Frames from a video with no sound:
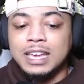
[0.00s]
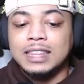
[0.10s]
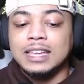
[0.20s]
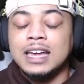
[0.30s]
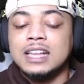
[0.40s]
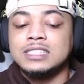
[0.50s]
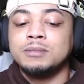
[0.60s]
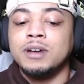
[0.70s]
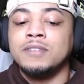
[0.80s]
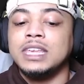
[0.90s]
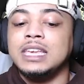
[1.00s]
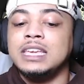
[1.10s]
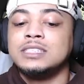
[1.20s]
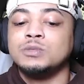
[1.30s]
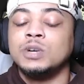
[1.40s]
and the concept of the
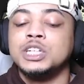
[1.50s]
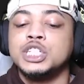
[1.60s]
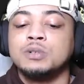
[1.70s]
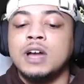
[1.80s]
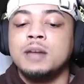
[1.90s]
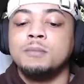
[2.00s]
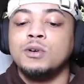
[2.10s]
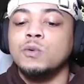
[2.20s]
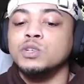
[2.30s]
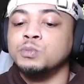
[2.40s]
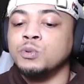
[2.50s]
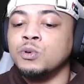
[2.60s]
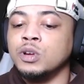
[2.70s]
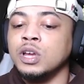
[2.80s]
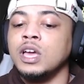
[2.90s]
East-West Shrine Bowl was
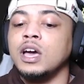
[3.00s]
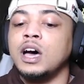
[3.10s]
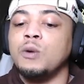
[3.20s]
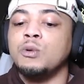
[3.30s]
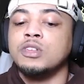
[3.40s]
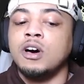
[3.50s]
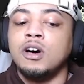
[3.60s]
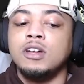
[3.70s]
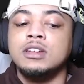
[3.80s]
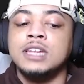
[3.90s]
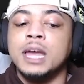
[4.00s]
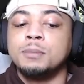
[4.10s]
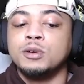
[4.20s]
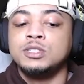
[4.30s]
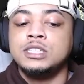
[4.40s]
born, with all net
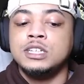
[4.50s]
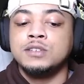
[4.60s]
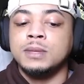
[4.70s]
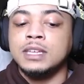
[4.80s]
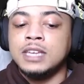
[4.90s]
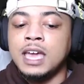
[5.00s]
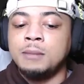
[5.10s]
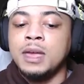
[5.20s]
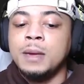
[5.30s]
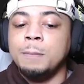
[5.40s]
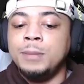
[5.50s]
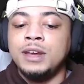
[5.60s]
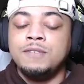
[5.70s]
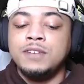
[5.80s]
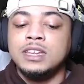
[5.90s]
proceeds from the game
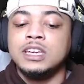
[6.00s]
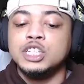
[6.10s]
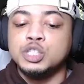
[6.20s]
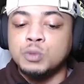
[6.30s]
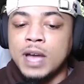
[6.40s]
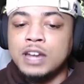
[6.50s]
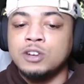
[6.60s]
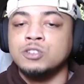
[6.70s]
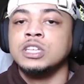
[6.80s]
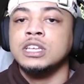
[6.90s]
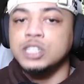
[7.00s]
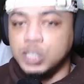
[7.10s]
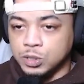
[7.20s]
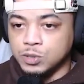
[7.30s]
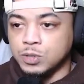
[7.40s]
benefiting Shriners'
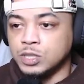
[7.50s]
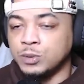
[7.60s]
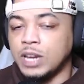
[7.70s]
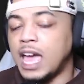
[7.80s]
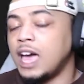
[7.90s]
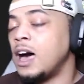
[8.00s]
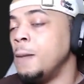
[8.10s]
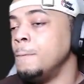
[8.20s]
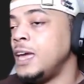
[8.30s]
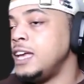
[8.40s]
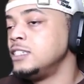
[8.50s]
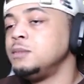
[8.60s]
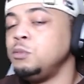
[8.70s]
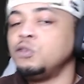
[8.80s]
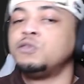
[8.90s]
children. So an
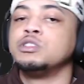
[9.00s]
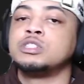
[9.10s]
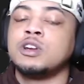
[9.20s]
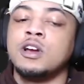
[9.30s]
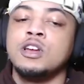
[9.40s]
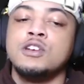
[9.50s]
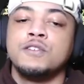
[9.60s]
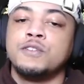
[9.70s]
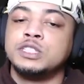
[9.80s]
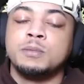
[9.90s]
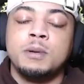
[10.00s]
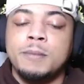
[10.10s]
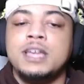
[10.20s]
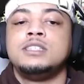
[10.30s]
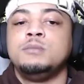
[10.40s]
amazing, beautiful start for some
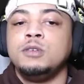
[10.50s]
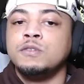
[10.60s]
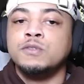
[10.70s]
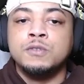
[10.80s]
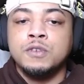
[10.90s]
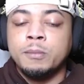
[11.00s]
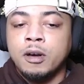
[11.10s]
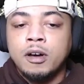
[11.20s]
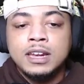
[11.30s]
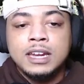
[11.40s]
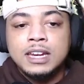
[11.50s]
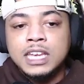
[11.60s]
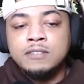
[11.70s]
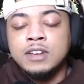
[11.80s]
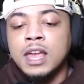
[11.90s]
amazing, beautiful football and an
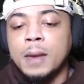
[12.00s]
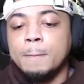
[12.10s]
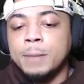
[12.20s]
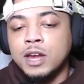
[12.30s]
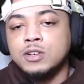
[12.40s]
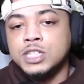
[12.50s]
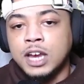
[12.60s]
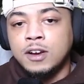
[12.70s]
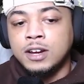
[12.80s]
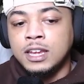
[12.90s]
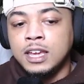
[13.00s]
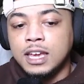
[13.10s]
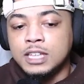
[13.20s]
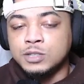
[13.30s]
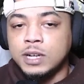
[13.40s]
even better charity.
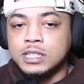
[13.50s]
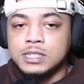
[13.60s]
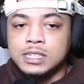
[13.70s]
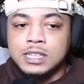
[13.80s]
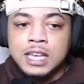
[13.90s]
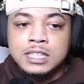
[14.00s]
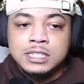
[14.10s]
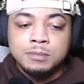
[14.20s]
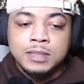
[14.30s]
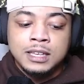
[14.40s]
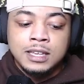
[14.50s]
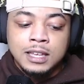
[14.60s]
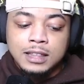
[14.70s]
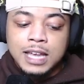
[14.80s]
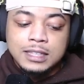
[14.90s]
It's great to see that something
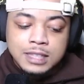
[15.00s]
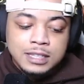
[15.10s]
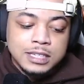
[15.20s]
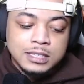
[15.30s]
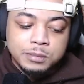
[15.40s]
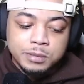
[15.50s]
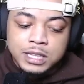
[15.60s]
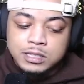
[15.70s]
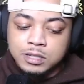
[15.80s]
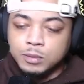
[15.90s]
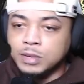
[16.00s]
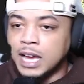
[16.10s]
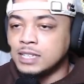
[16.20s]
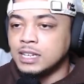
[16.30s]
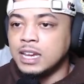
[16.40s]
like this, as simple as, you know,
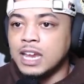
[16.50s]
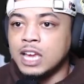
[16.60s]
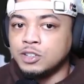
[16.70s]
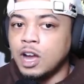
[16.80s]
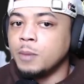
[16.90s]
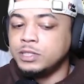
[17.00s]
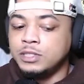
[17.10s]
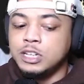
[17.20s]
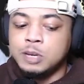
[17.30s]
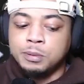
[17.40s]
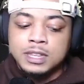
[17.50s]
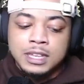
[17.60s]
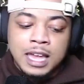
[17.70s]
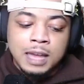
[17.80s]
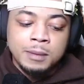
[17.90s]
guys getting an extra opportunity to play the
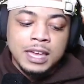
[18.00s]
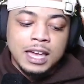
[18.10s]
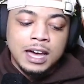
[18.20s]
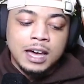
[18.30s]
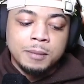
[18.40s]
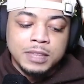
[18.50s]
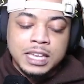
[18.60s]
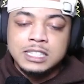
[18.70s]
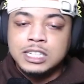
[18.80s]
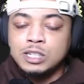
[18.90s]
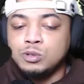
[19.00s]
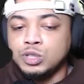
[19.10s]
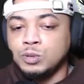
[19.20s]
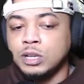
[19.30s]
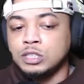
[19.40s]
game, continues
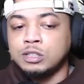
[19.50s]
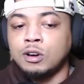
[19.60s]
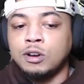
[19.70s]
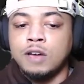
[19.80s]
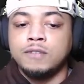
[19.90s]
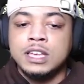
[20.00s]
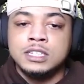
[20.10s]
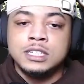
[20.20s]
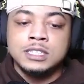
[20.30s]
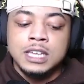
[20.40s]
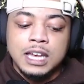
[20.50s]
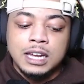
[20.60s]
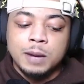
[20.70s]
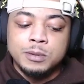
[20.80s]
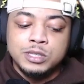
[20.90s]
to, and started off as just
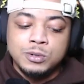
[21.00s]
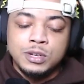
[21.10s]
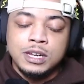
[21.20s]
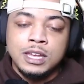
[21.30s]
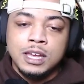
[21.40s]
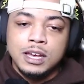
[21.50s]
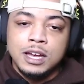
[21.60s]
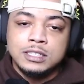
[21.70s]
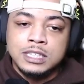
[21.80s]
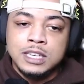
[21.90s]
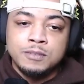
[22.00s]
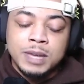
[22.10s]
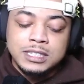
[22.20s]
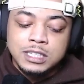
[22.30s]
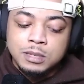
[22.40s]
an opportunity to give
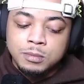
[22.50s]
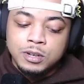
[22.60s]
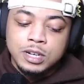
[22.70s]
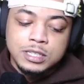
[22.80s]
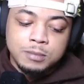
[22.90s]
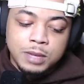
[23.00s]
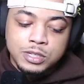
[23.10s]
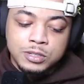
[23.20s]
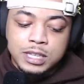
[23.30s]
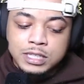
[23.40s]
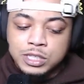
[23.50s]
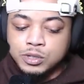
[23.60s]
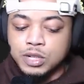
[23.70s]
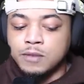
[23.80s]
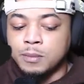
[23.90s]
back to communities and make sure that
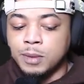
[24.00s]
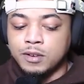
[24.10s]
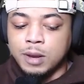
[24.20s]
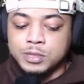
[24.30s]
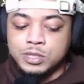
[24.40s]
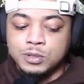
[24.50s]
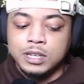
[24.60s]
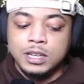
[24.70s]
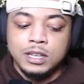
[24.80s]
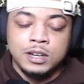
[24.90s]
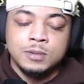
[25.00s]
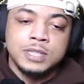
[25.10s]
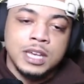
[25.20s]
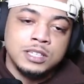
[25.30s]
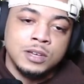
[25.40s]
children have a better opportunity. You know what I'm
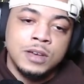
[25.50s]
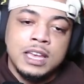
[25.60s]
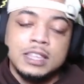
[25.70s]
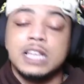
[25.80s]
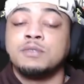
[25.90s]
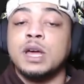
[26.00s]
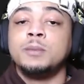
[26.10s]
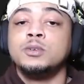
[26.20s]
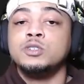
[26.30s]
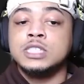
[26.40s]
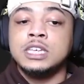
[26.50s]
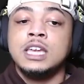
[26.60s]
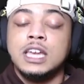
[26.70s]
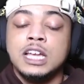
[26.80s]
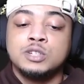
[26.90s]
saying? So that's phenomenal to see.
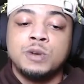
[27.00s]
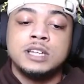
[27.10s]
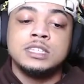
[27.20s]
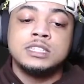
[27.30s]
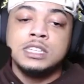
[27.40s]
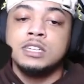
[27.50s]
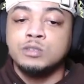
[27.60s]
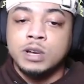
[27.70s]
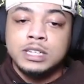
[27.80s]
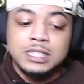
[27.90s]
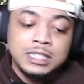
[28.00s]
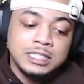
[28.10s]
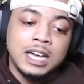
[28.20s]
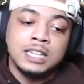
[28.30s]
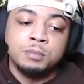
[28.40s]
It's great to see. It was great to see these
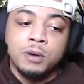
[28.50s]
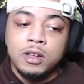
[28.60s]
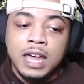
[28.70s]
guys ball